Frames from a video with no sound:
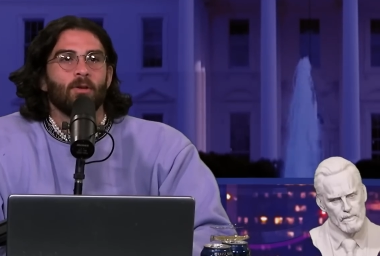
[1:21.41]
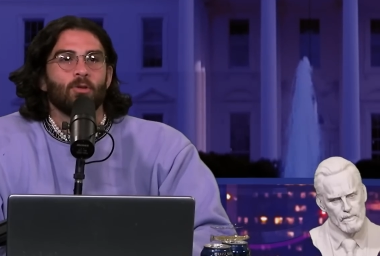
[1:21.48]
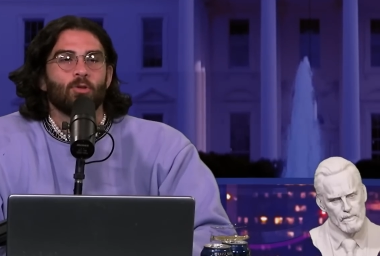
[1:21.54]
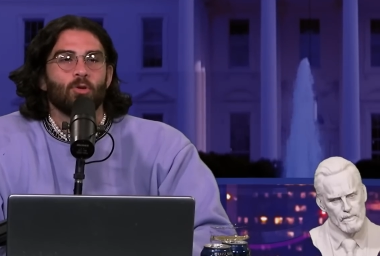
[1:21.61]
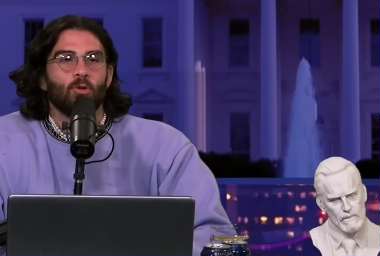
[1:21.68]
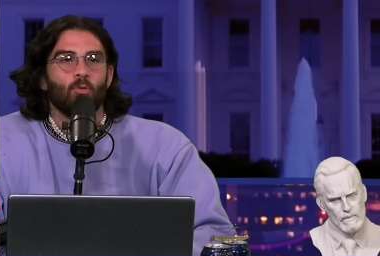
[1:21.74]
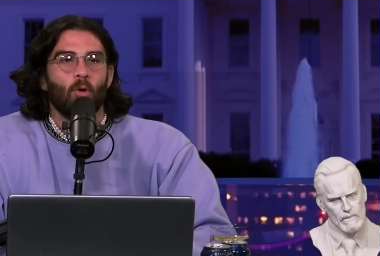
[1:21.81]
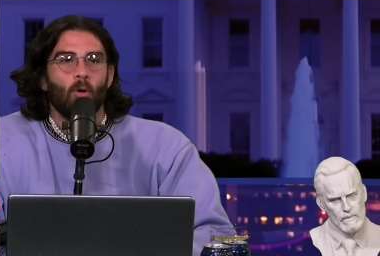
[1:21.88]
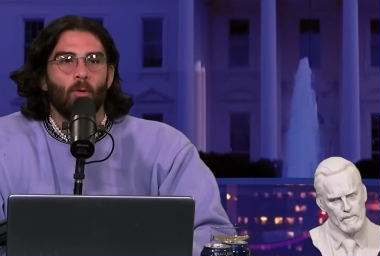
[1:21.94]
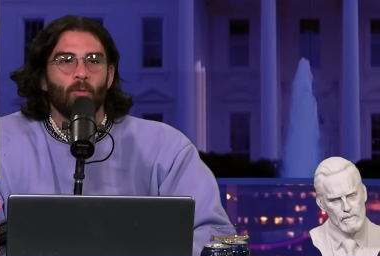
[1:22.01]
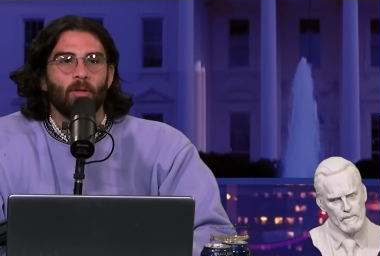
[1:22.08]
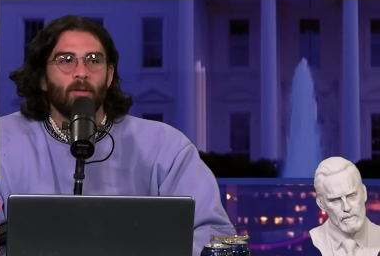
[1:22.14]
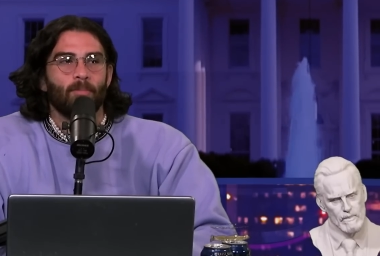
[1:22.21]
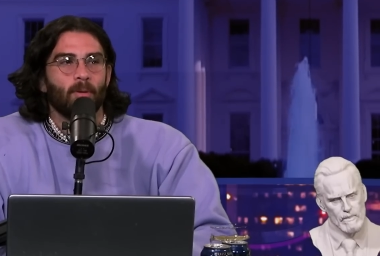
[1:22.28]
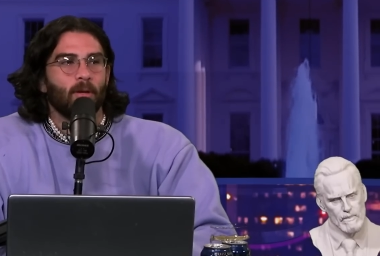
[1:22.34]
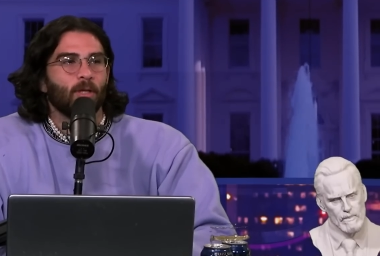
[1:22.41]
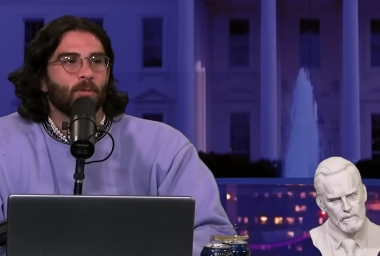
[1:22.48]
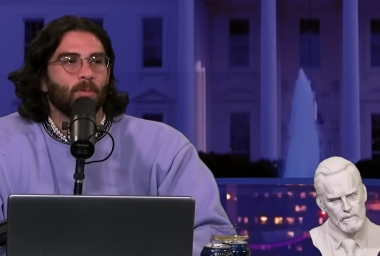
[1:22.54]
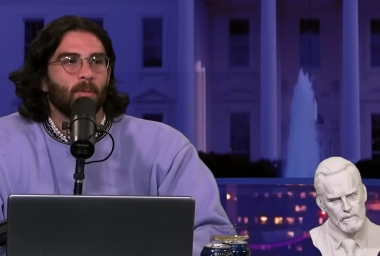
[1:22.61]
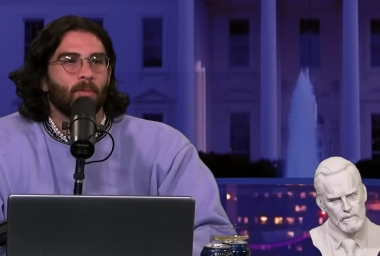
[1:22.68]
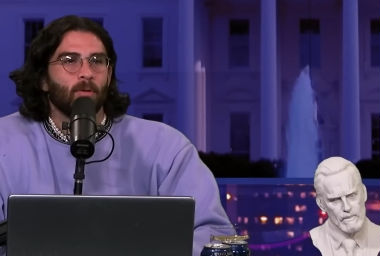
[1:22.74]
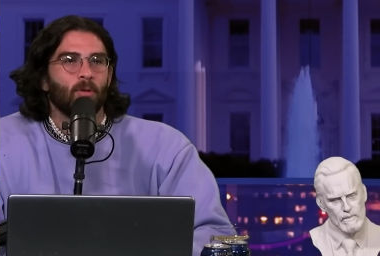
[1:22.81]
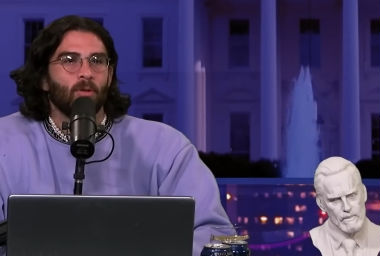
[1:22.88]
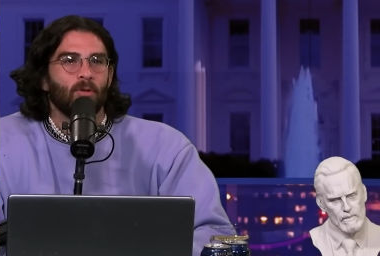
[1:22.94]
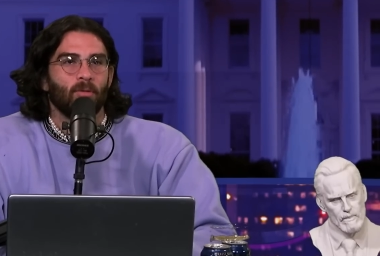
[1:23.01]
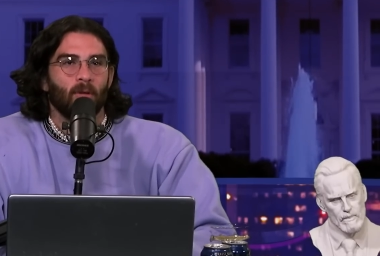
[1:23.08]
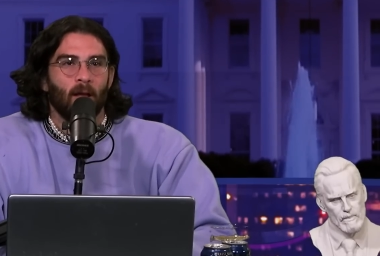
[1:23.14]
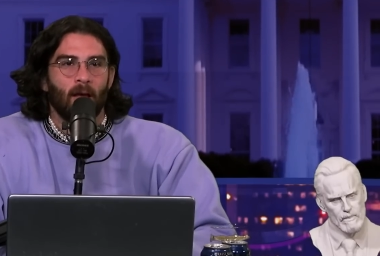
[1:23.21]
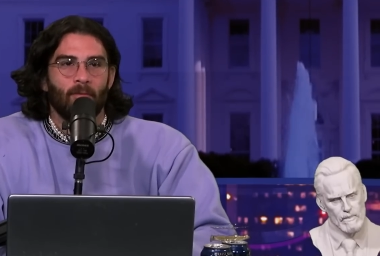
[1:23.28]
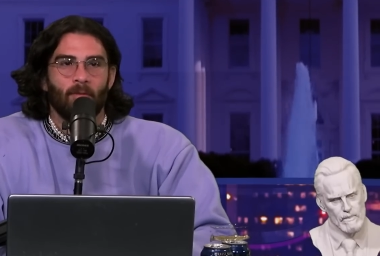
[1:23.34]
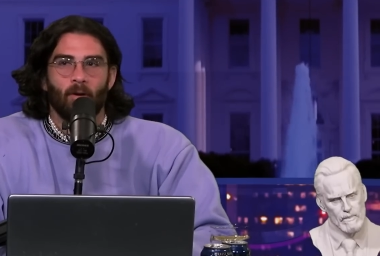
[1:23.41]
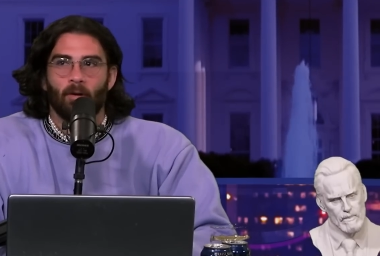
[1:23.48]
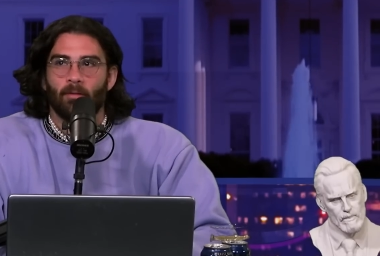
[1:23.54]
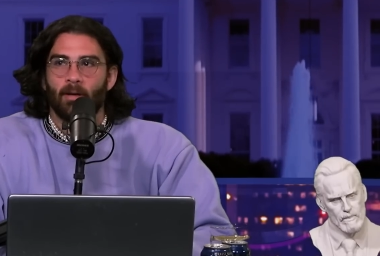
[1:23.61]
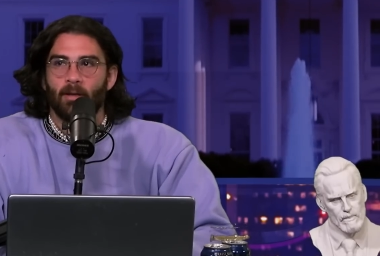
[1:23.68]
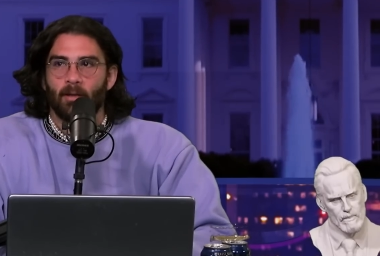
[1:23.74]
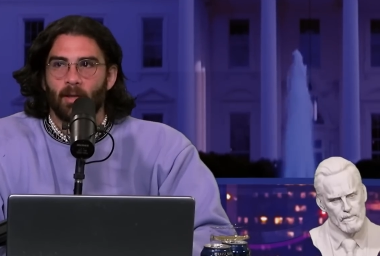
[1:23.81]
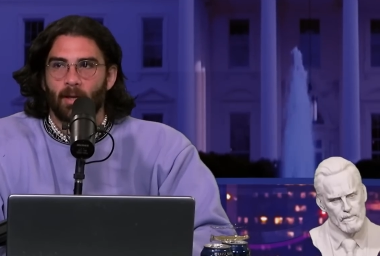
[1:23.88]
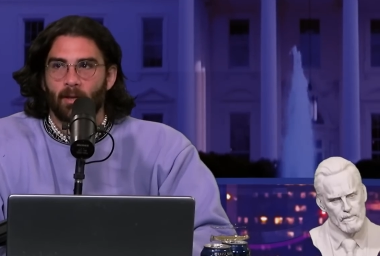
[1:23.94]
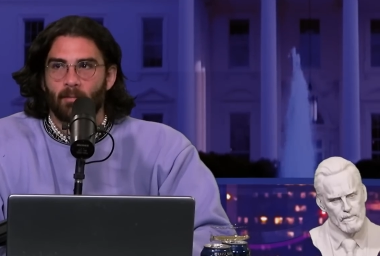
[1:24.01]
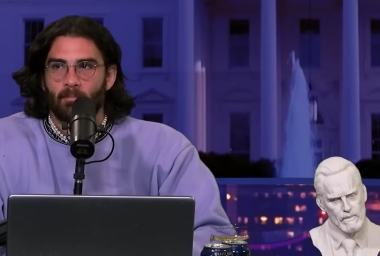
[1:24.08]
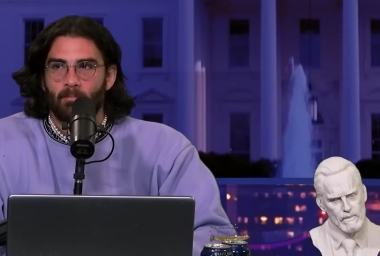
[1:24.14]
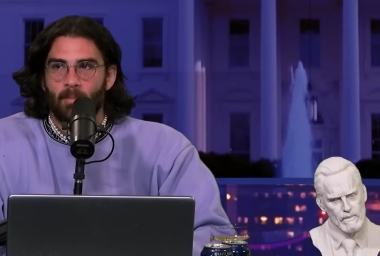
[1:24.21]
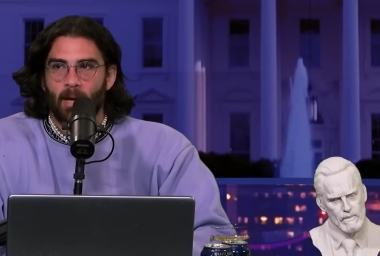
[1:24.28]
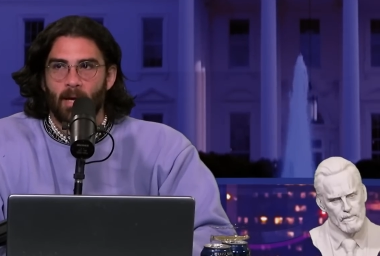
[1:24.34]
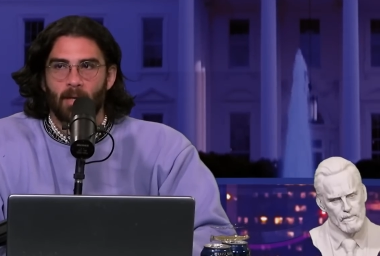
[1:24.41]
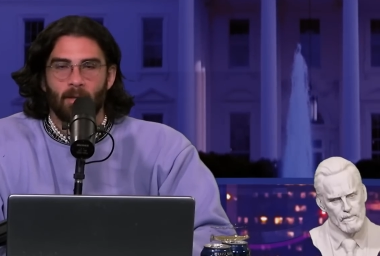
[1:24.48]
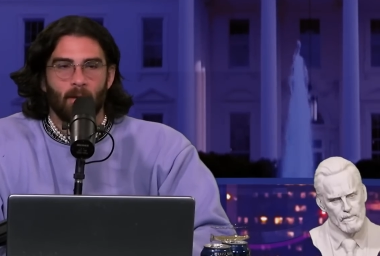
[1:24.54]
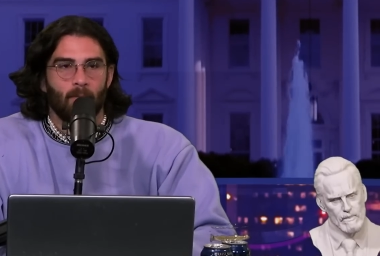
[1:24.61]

Speaker 1: So you only punish people who have already like made